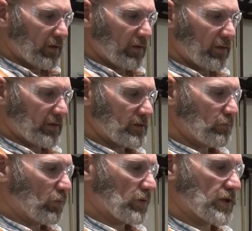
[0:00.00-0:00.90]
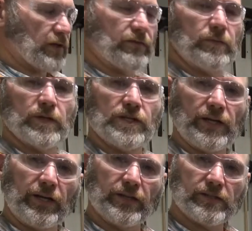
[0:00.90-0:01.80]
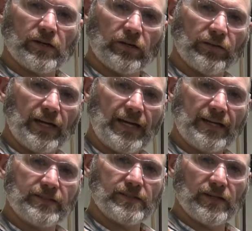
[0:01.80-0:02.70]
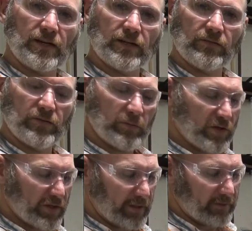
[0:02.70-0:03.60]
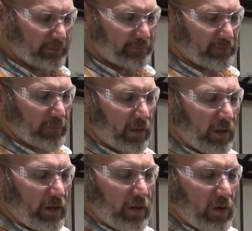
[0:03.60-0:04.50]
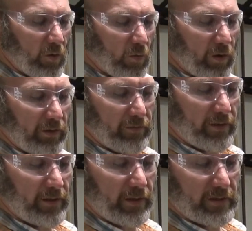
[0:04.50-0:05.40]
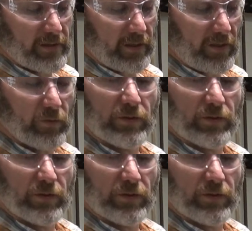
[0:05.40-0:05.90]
This portion of the machine is called the headstock of the machine. One of the things that you will